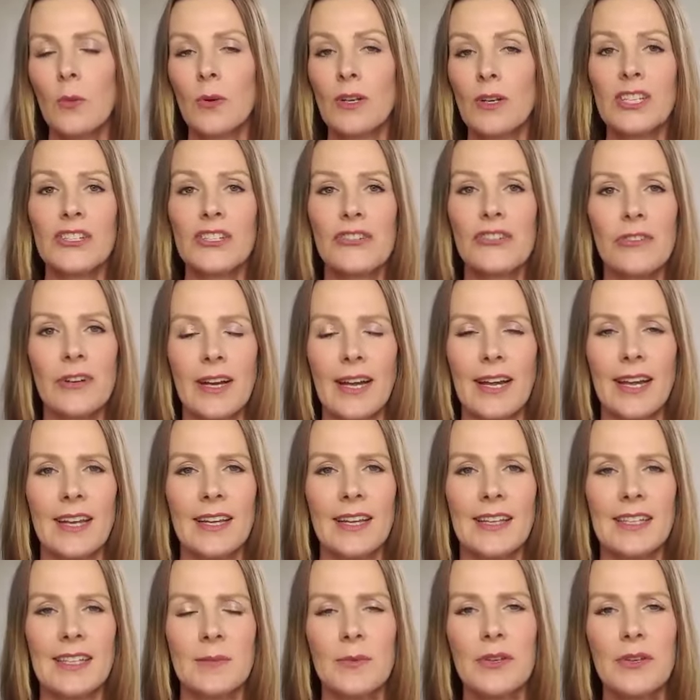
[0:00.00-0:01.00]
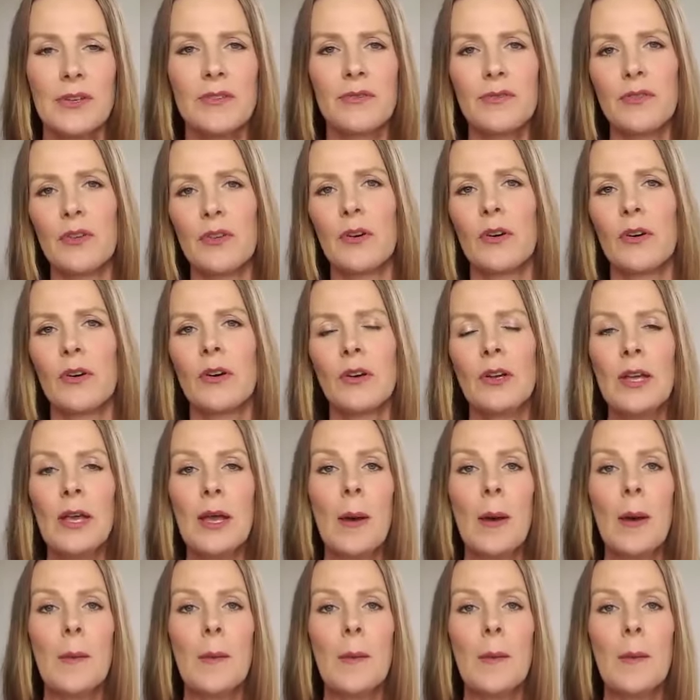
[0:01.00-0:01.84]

which is great and that's beautiful,